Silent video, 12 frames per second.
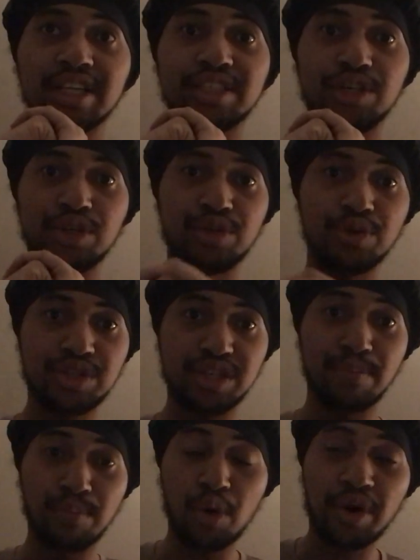to do
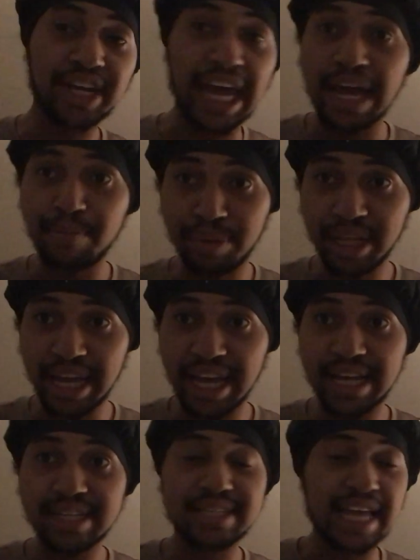some more
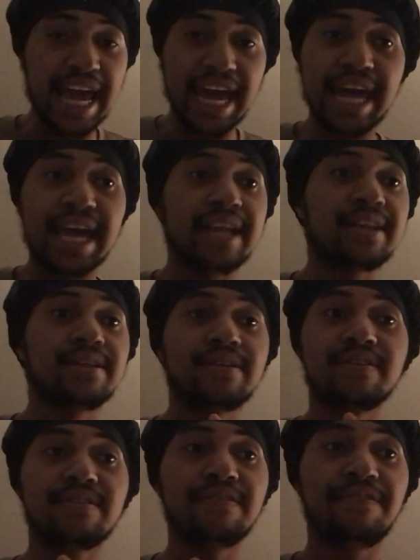gameplays and
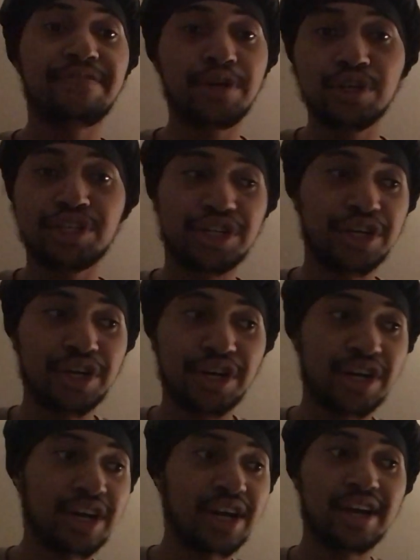
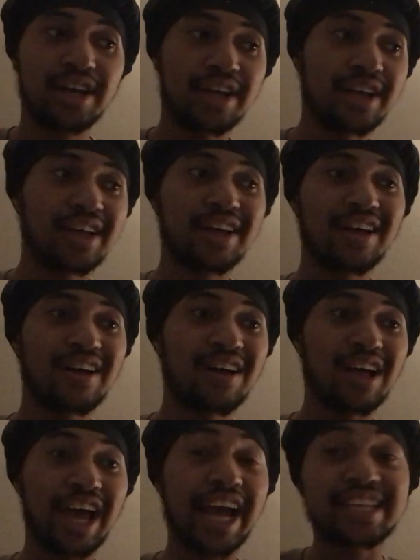future
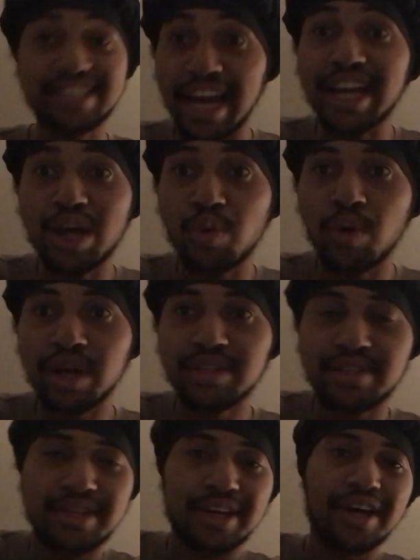exciting
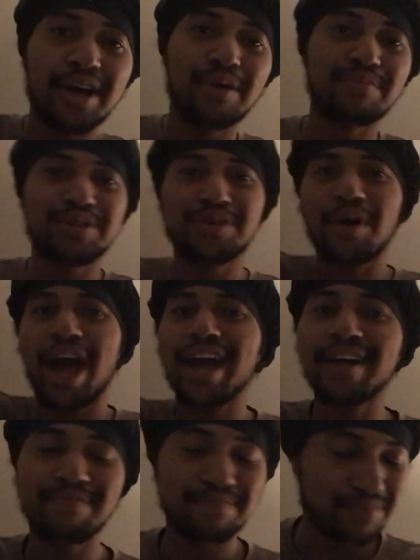ones to come. So I
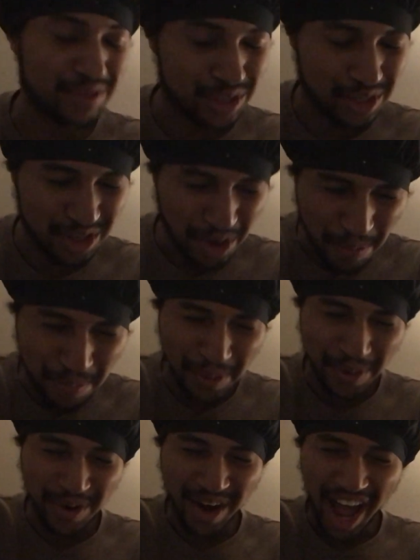am
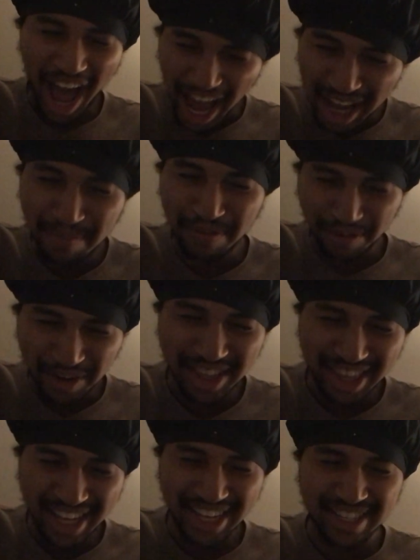super hyped for
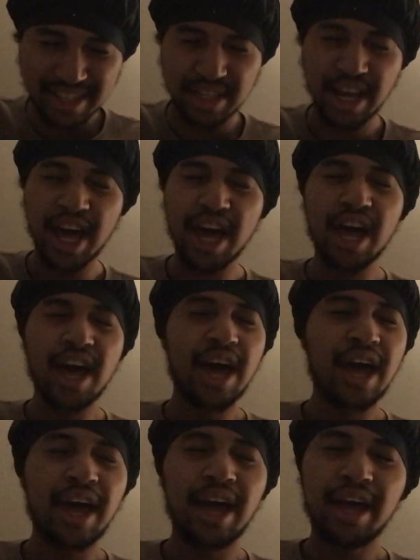this.
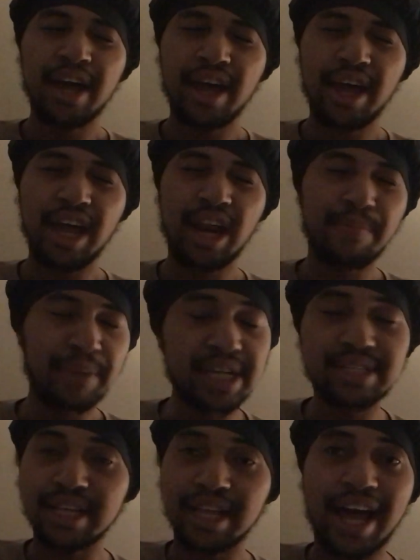And it
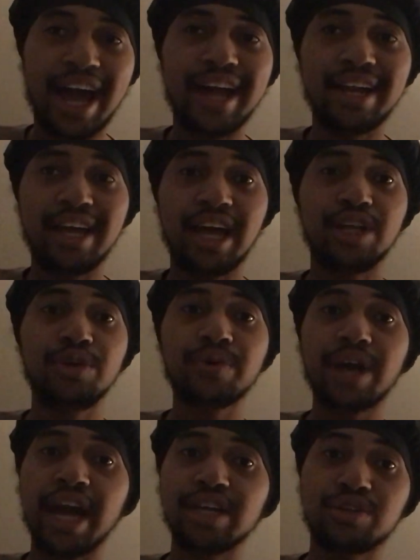means a lot. And you
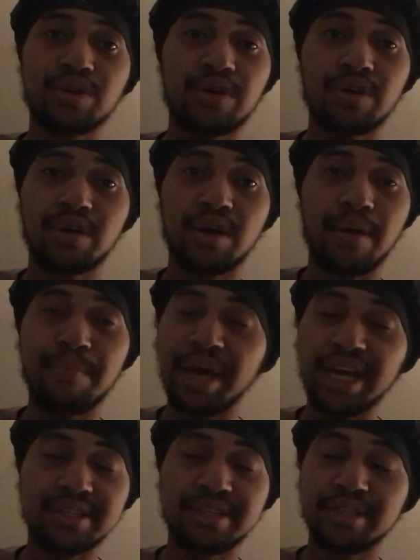guys are
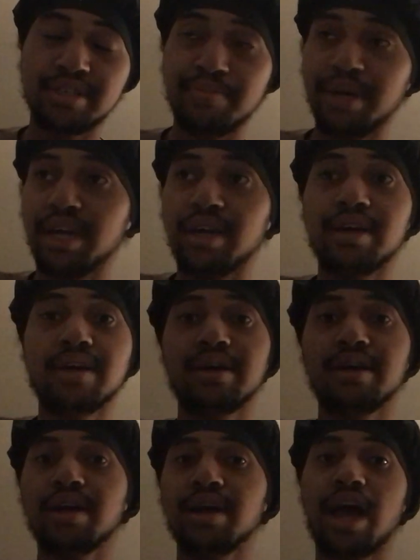amazing to me.
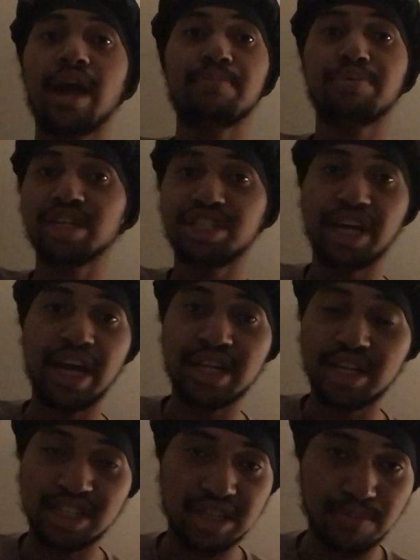I
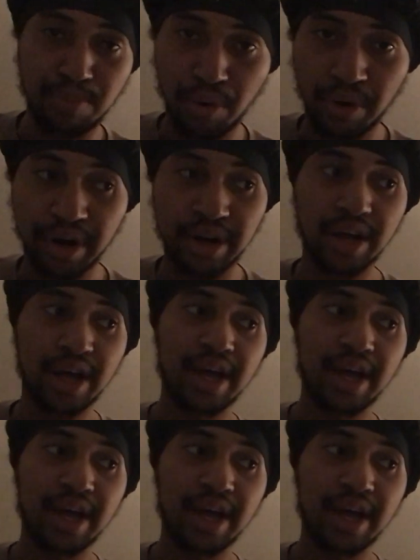appreciate the support.